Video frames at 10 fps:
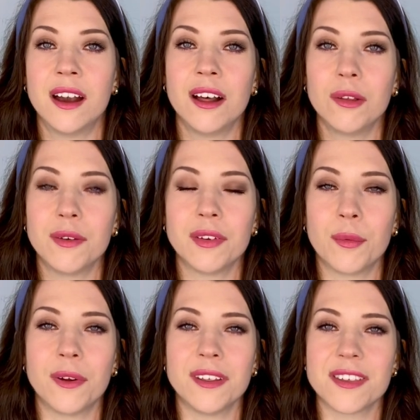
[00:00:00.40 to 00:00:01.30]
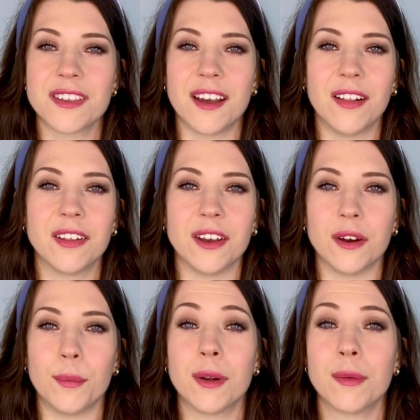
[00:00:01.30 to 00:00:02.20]
Hello everyone, it's Sal
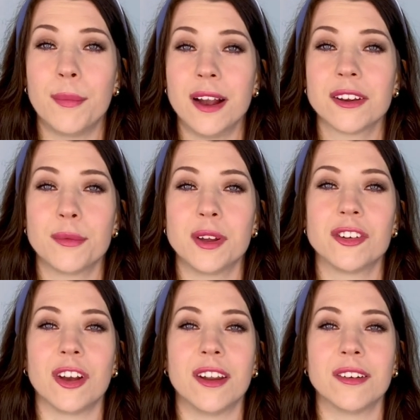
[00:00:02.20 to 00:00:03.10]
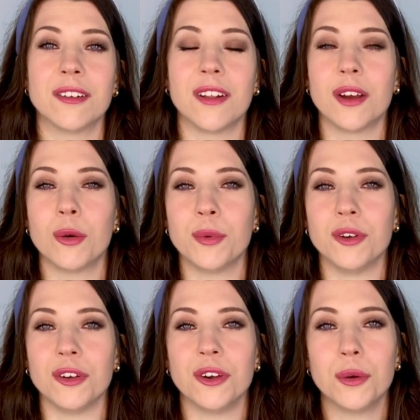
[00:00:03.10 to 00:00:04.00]
here. Welcome back to my channel. I hope
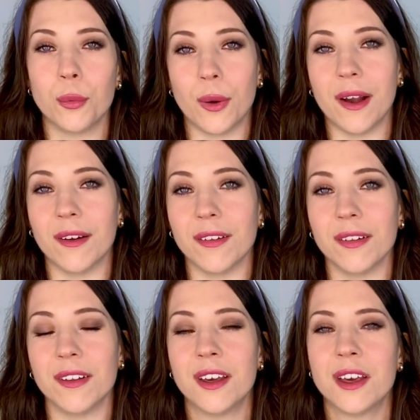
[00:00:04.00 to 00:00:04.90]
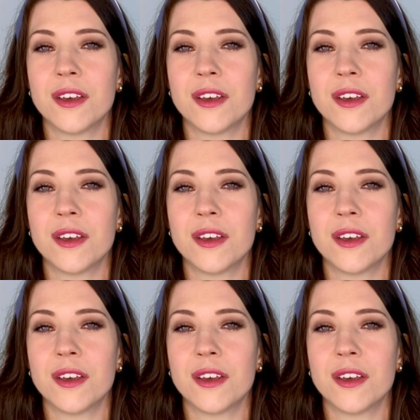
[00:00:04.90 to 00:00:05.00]
you're doing well.